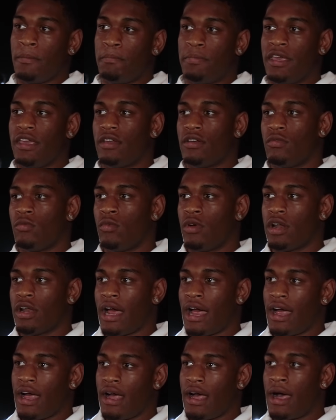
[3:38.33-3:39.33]
peak what
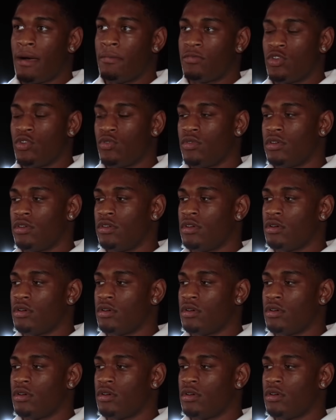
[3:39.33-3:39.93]
I'm doing.